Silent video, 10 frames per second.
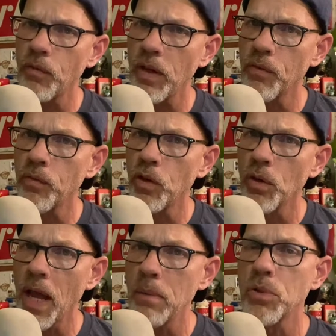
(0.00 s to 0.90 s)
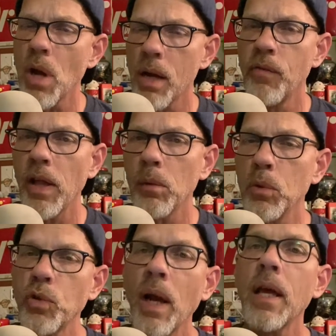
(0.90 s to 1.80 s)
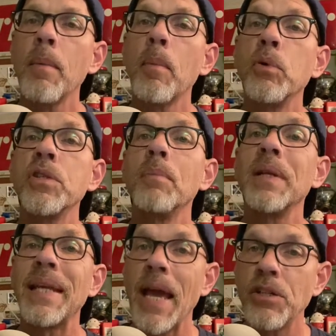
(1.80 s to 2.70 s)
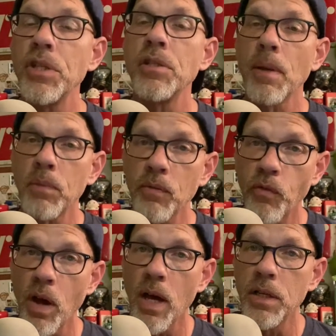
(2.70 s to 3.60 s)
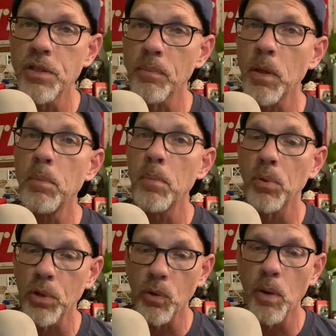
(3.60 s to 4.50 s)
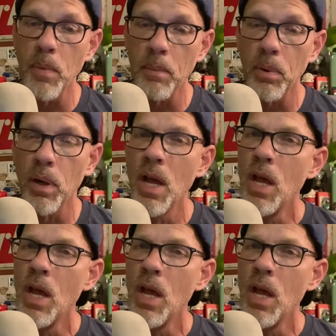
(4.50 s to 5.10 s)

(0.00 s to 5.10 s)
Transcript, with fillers: if your name's not available, try to come up with something catchy, something fun, something people are going to remember.